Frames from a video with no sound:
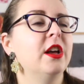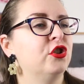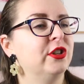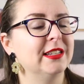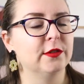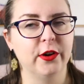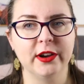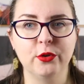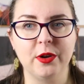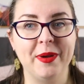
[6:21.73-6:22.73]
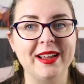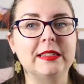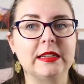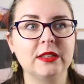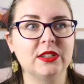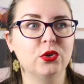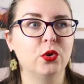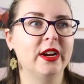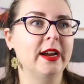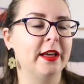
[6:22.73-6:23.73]
She's very good at pacing the
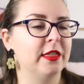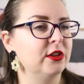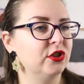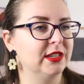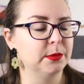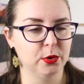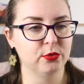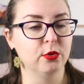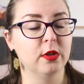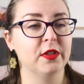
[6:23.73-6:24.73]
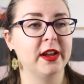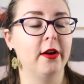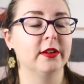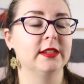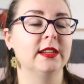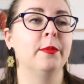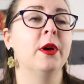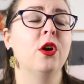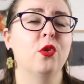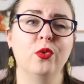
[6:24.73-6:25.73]
story. I think she has built all of the characters up
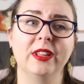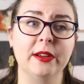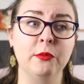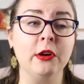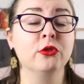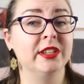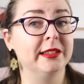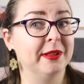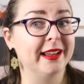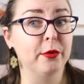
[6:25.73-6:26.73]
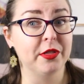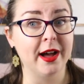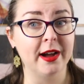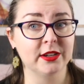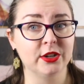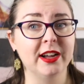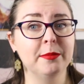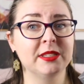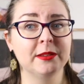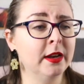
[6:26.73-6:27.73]
really well. She is playing with
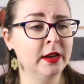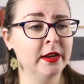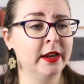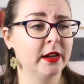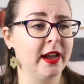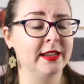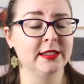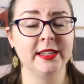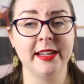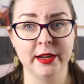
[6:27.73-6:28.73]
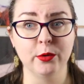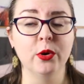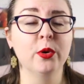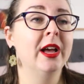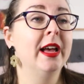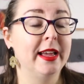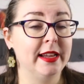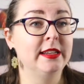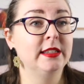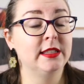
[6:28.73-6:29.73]
archetypes. Nick as the hero
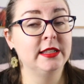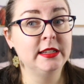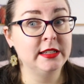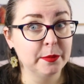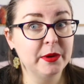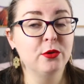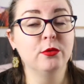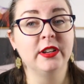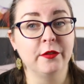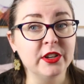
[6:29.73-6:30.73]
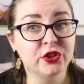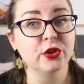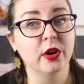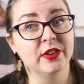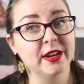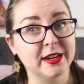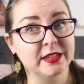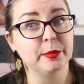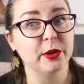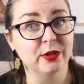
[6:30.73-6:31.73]
is the typical definition of an
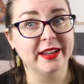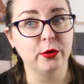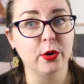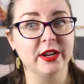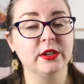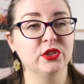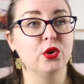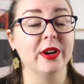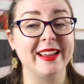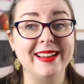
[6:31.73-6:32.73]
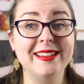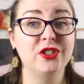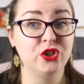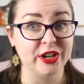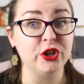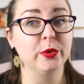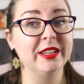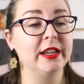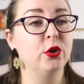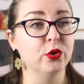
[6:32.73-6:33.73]
archetypical hero in a story. He is
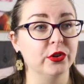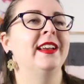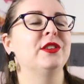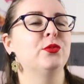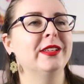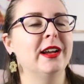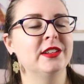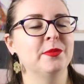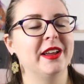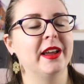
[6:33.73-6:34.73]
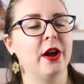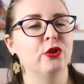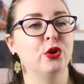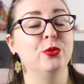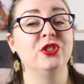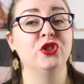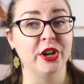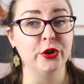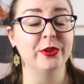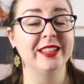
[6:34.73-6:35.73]
genuinely good, and it's really hard to make a character who is
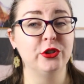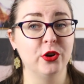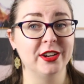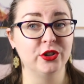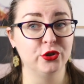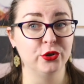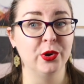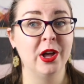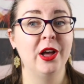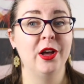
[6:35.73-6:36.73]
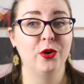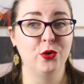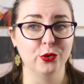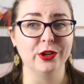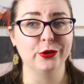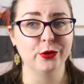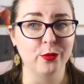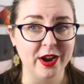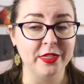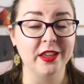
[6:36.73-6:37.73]
genuinely trying to do good and do the
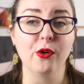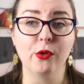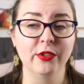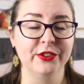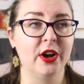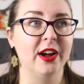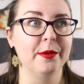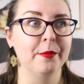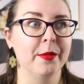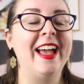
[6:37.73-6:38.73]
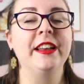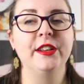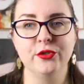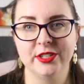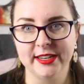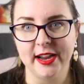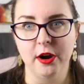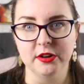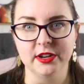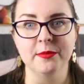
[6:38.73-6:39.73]
right thing all the time an interesting
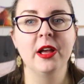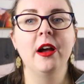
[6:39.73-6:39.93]
character.